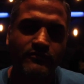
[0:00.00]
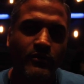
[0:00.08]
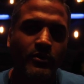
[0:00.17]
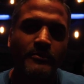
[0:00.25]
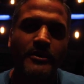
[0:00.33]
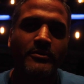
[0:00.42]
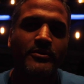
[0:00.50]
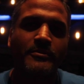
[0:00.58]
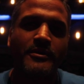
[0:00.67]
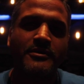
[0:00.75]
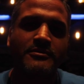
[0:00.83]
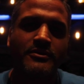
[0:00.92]
Floyd Mayweather,
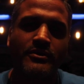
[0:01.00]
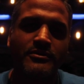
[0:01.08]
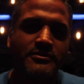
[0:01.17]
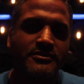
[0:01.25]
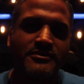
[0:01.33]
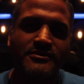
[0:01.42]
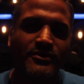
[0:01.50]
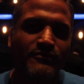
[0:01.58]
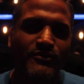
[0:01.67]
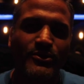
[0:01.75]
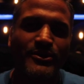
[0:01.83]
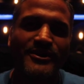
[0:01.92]
man. You know, he's still
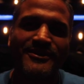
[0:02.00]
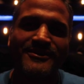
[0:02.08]
Floyd.